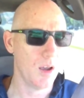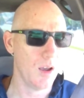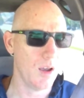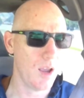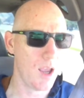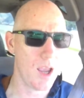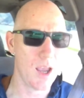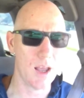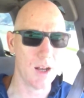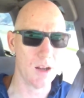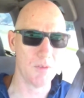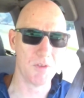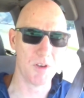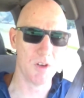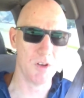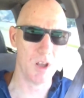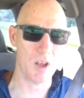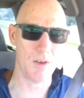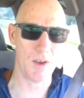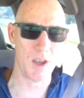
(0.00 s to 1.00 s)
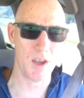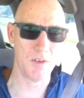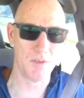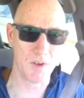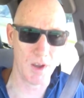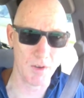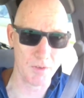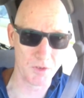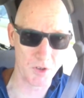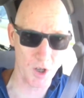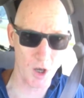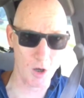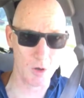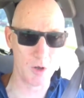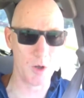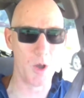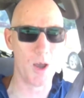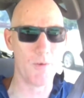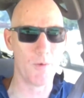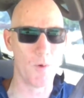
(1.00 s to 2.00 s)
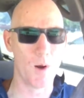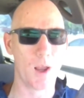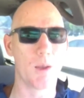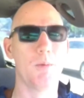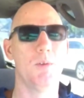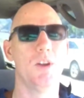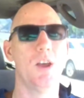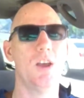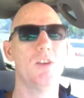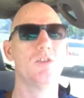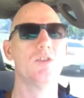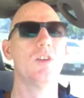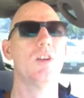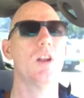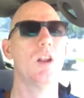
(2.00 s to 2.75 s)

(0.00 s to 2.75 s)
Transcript: and if you, if, if so, do you have a recommendation?